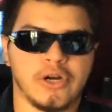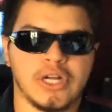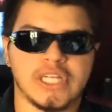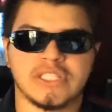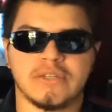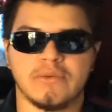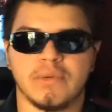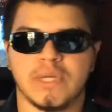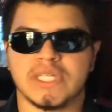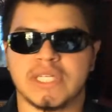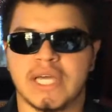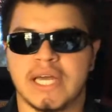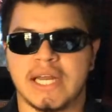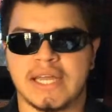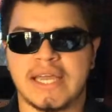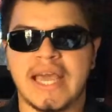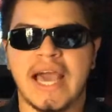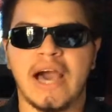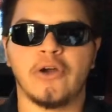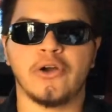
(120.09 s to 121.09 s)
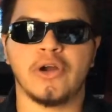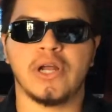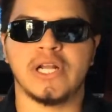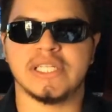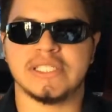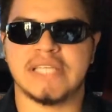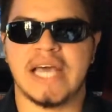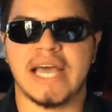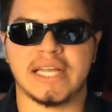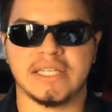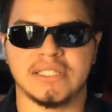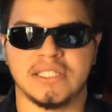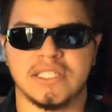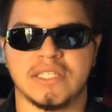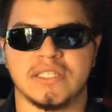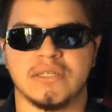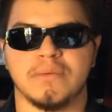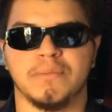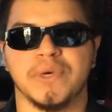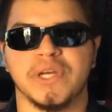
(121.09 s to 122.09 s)
It's kind of counter and attacking
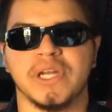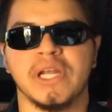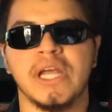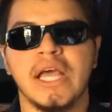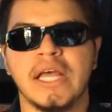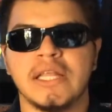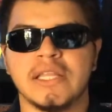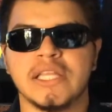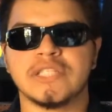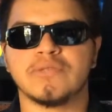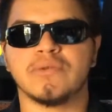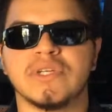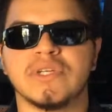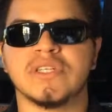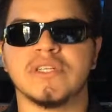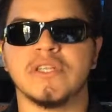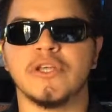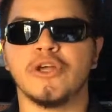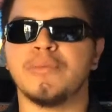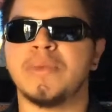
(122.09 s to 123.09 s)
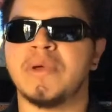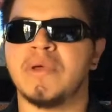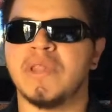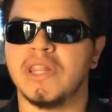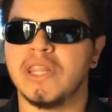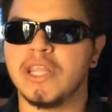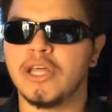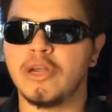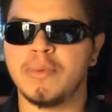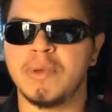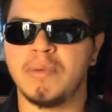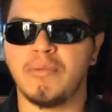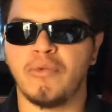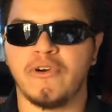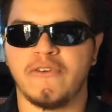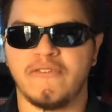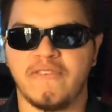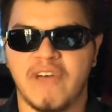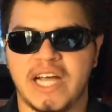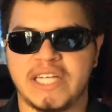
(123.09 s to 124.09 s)
system, but this is a little bit more
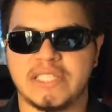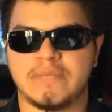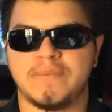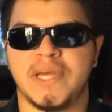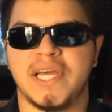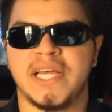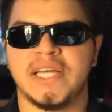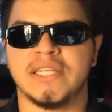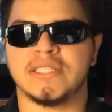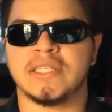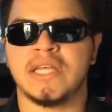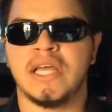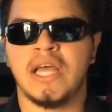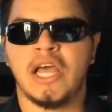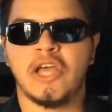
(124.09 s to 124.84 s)
fast paced.